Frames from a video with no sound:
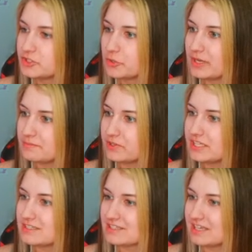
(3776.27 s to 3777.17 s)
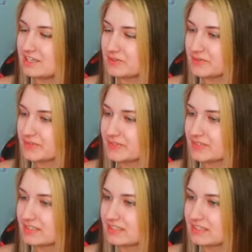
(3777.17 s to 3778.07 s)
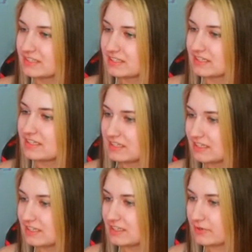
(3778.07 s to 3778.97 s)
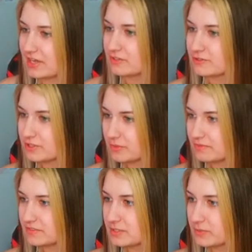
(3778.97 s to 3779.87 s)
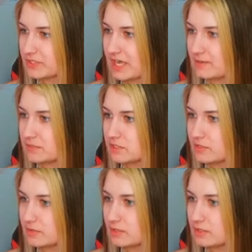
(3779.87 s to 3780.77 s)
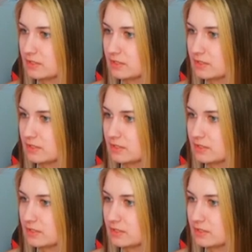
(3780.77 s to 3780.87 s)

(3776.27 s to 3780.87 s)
Do it, please, thank you. Okay, there's no invisible time stone.